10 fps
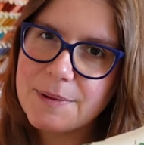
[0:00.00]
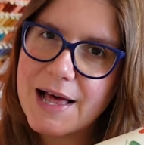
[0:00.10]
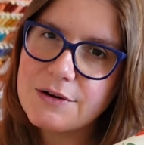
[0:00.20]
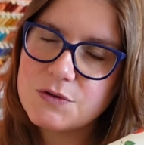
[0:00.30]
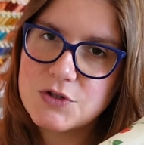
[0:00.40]

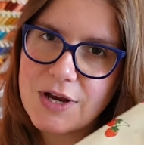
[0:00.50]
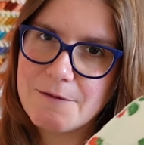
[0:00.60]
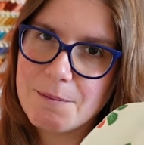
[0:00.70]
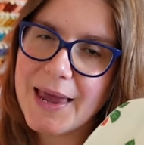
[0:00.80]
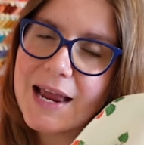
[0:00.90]
blouse, which
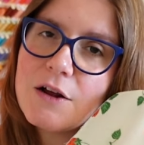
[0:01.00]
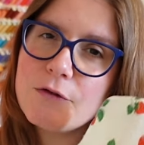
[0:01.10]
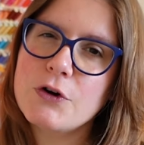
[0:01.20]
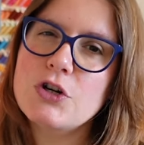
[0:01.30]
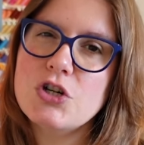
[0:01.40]
I've made a
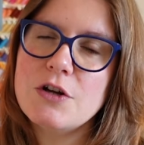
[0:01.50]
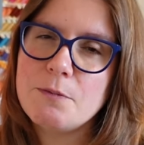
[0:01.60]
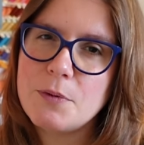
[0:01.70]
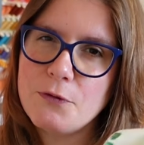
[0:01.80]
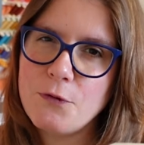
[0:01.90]
version
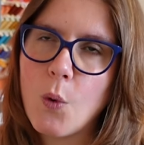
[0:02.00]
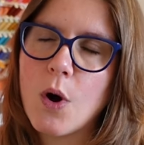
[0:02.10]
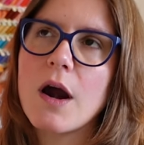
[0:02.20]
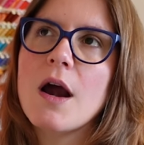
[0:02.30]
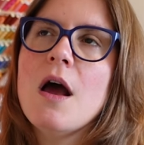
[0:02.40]
of
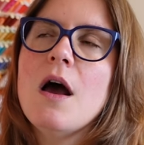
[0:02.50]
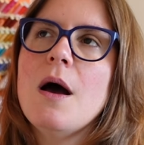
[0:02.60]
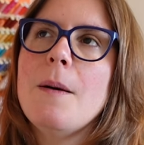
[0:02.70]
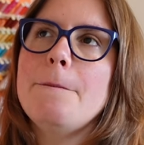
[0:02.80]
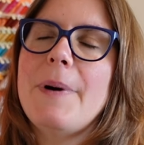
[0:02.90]
before,
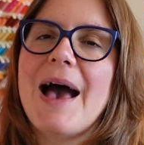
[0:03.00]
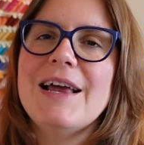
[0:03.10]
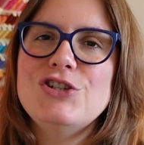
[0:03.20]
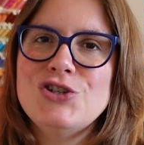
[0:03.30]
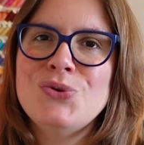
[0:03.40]
but
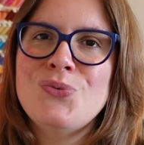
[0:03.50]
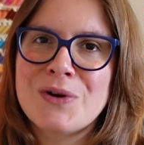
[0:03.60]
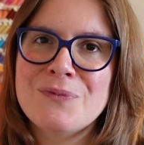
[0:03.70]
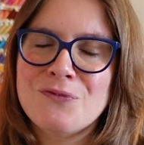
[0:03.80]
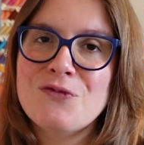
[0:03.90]
I do
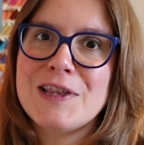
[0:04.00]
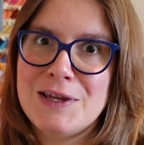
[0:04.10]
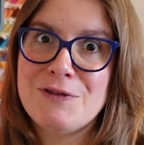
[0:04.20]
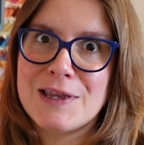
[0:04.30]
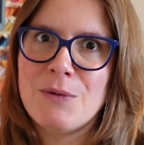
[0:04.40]
want to
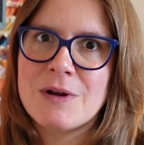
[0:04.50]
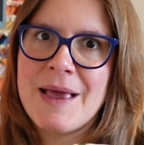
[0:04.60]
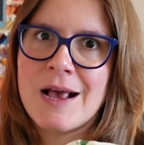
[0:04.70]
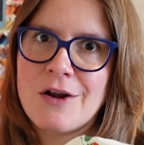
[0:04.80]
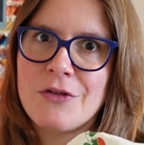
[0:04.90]
really, really want to
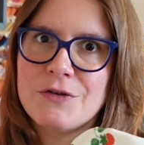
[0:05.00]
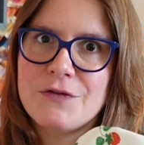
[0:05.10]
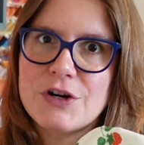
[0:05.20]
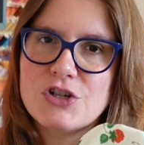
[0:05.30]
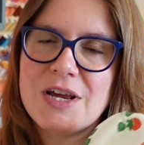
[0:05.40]
make another
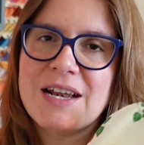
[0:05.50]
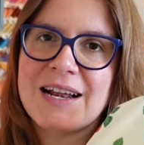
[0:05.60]
version.